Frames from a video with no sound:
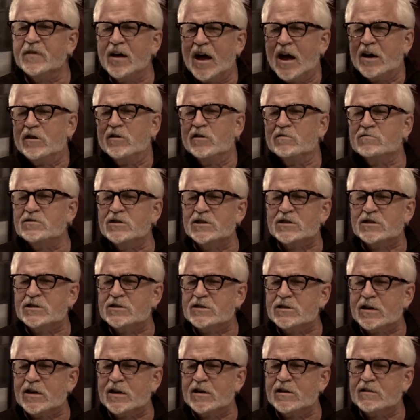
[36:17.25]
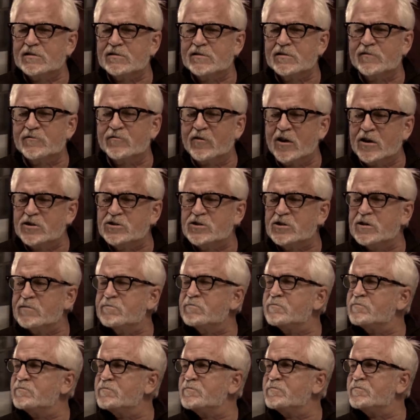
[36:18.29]
I don't know, just uh, the friendship,
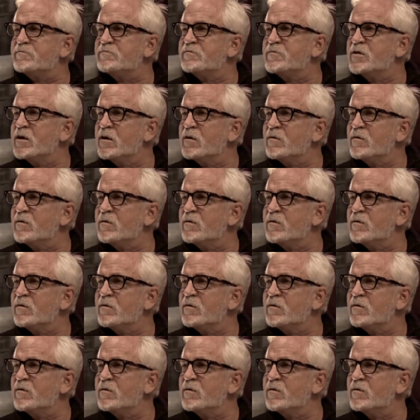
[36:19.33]
you